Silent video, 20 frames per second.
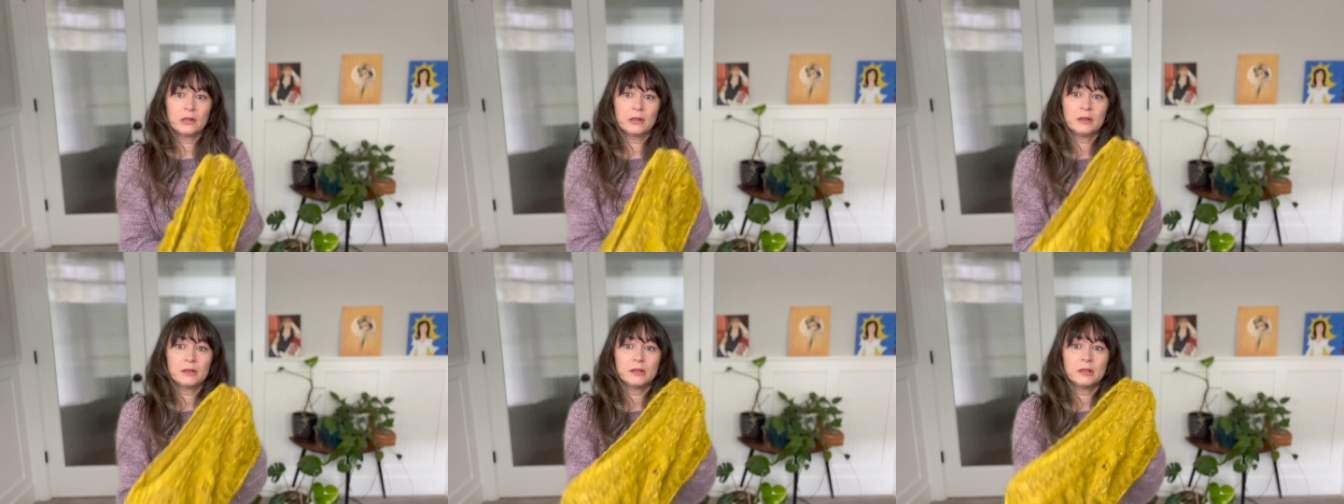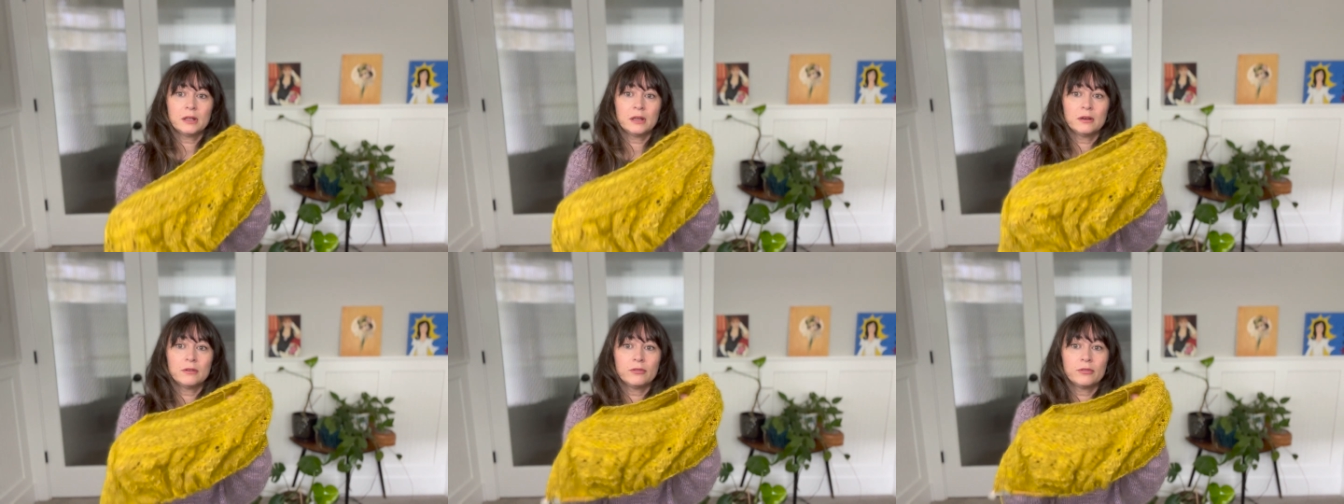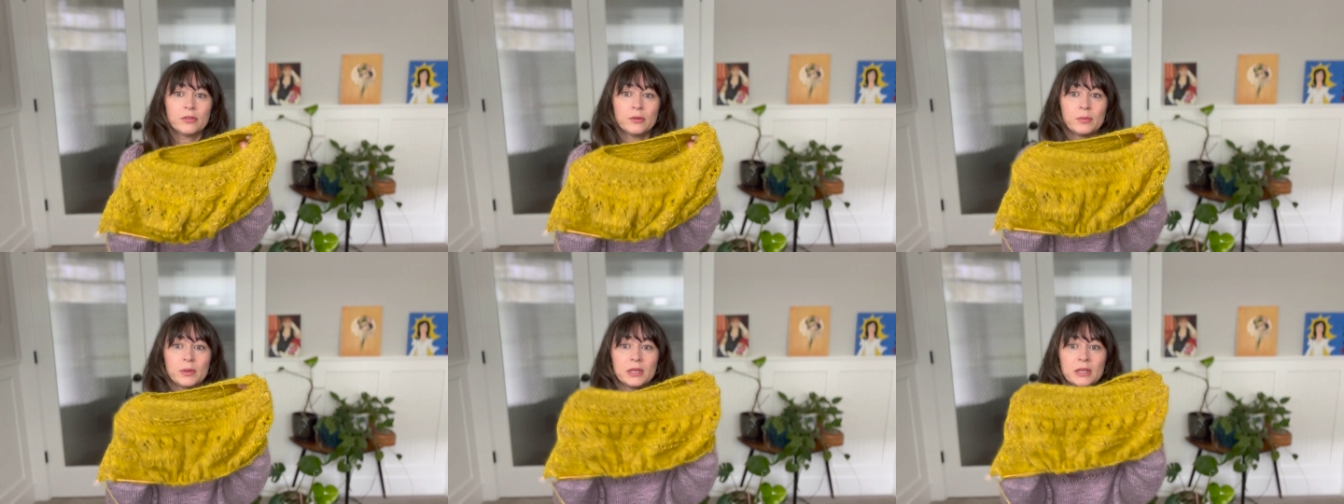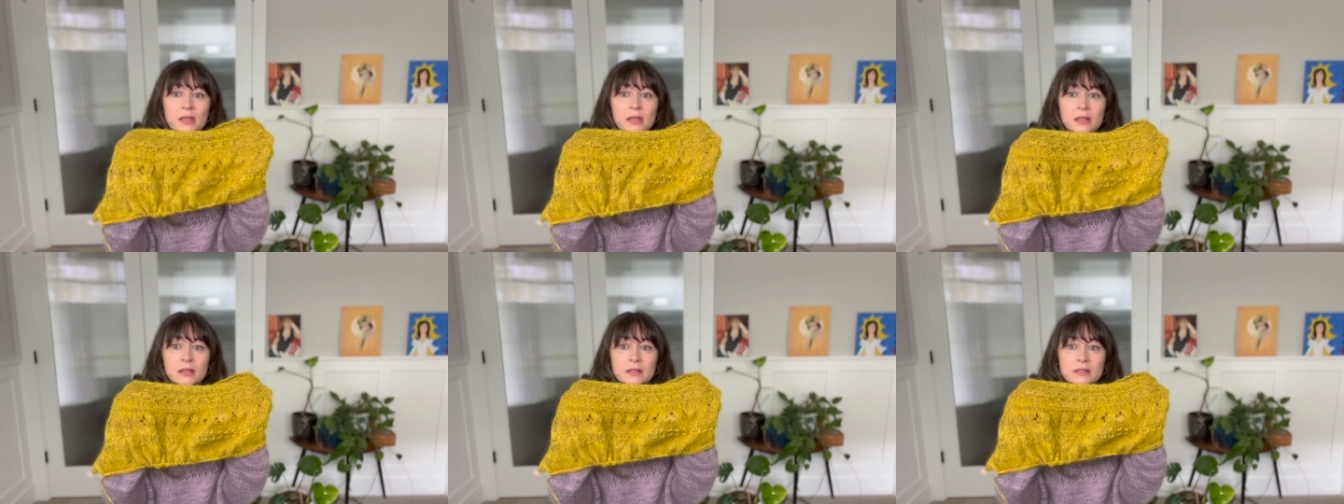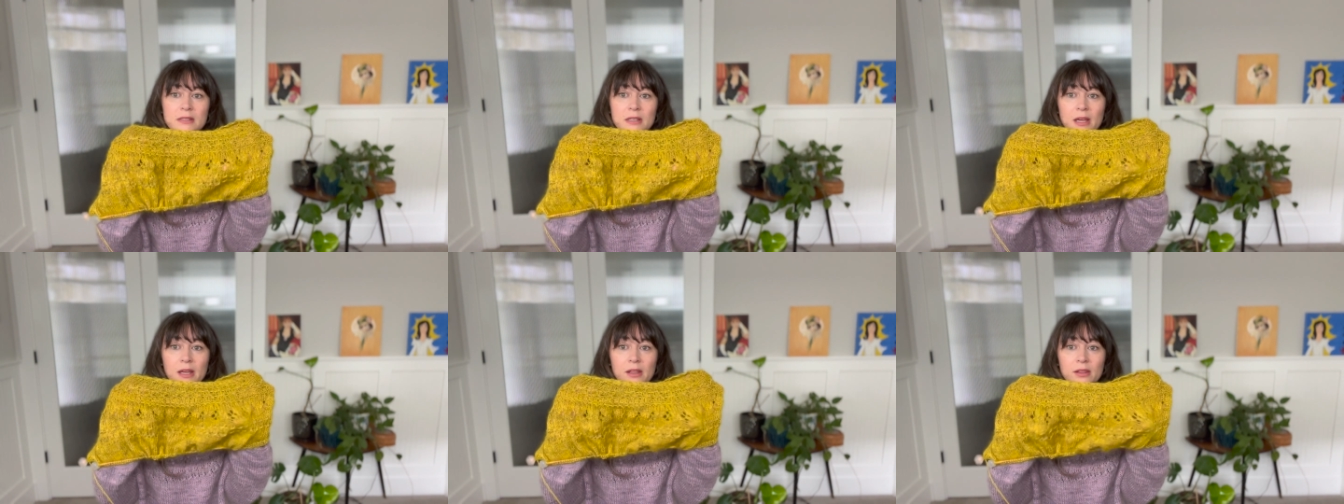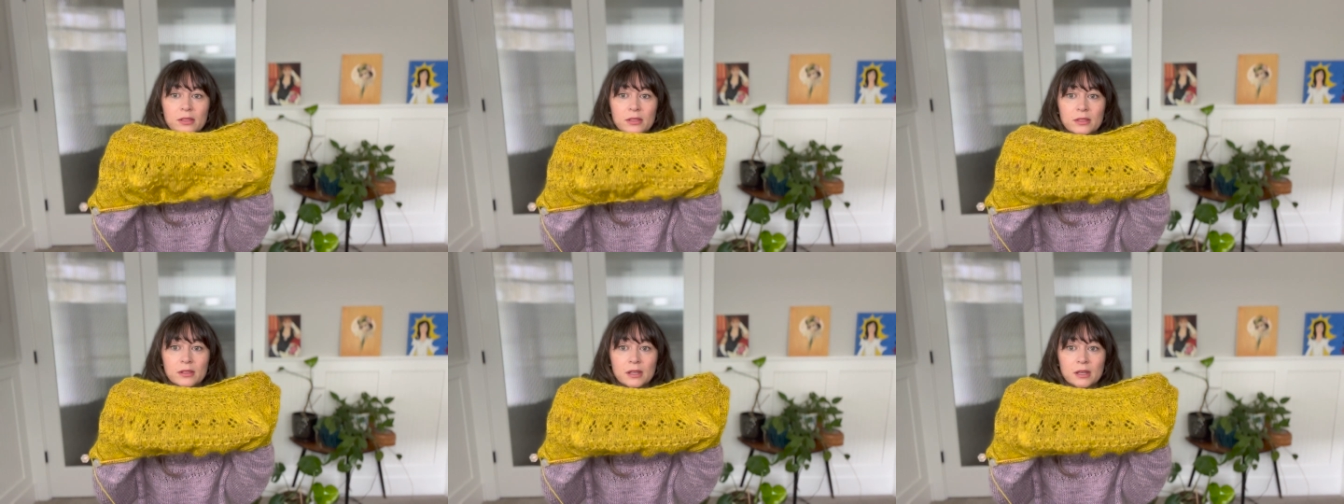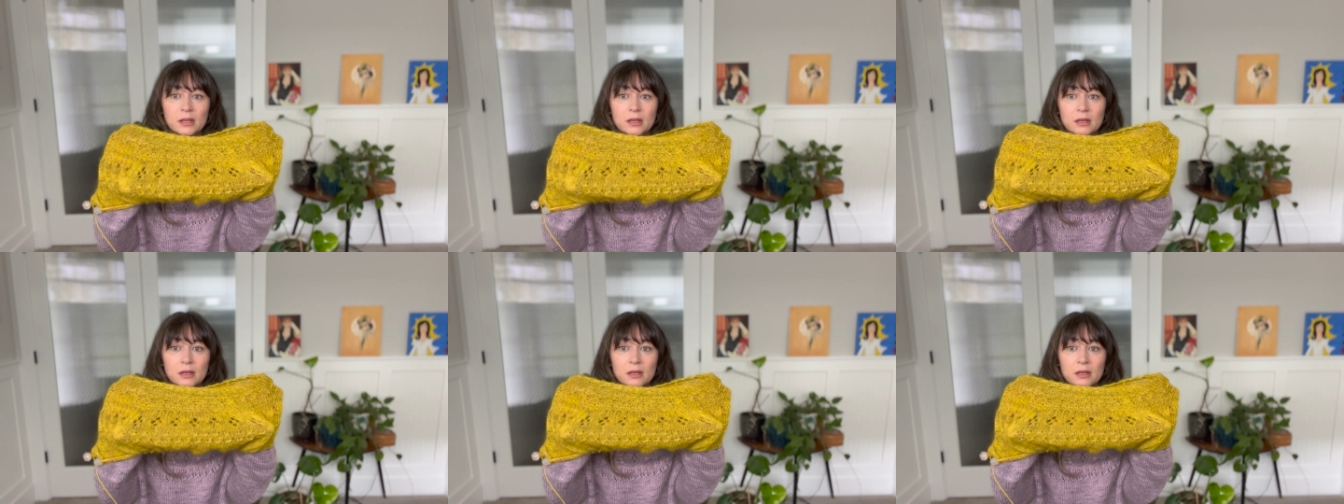the beads. I
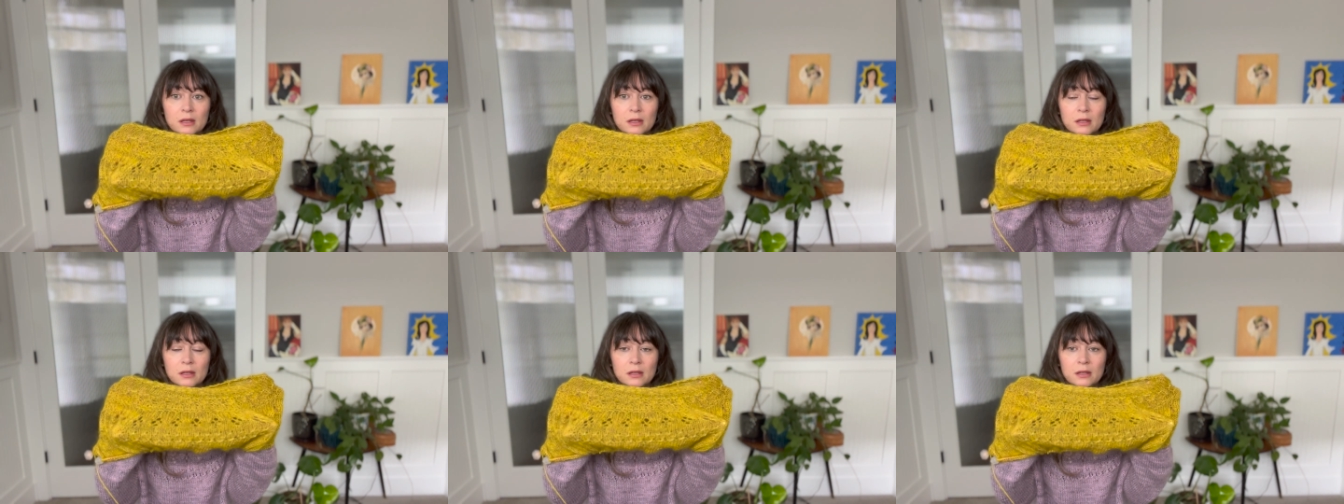think